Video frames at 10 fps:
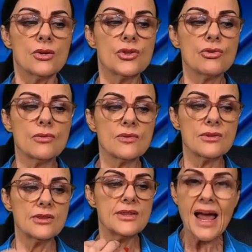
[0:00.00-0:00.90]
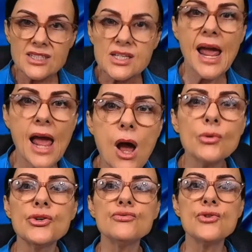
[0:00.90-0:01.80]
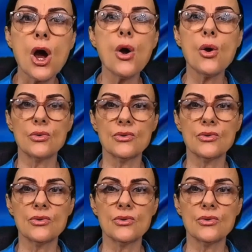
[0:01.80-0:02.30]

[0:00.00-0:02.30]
that's how you know